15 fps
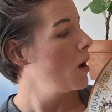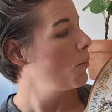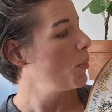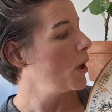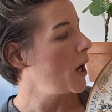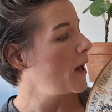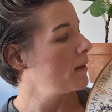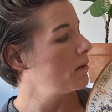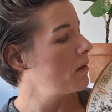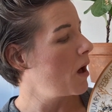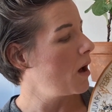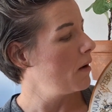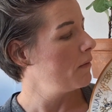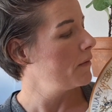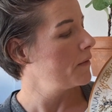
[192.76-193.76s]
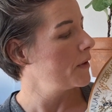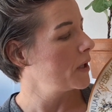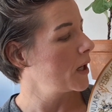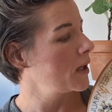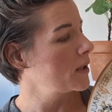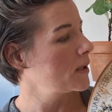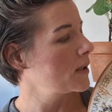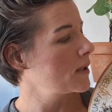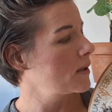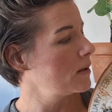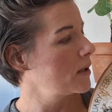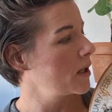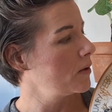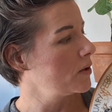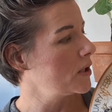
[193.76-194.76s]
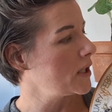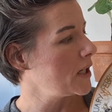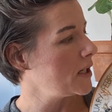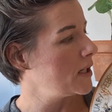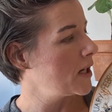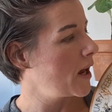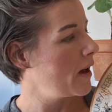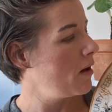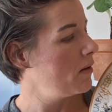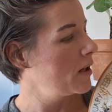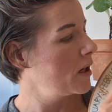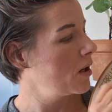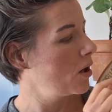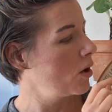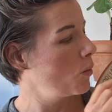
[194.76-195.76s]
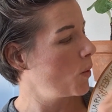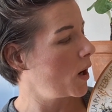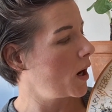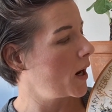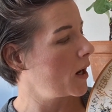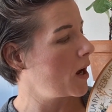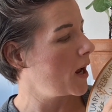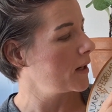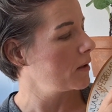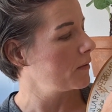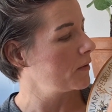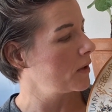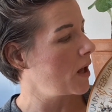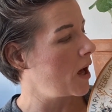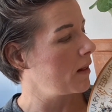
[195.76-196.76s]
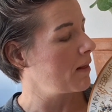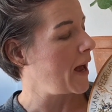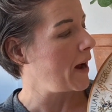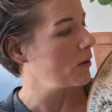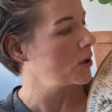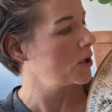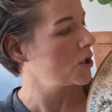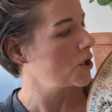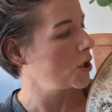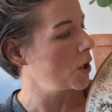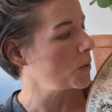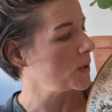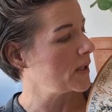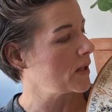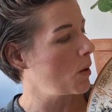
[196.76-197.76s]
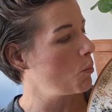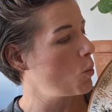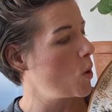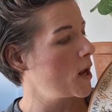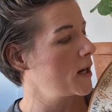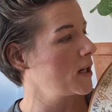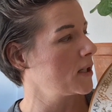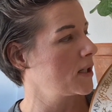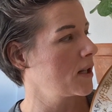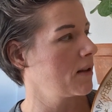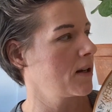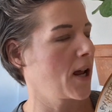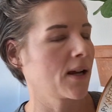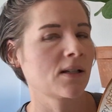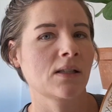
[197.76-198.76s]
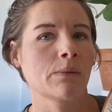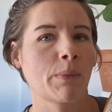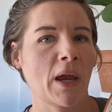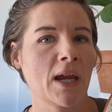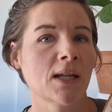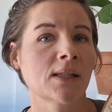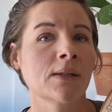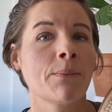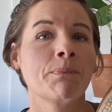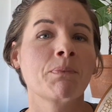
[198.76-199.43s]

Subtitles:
but I love this little detail here where I kind of allowed it to go somewhat into the next space.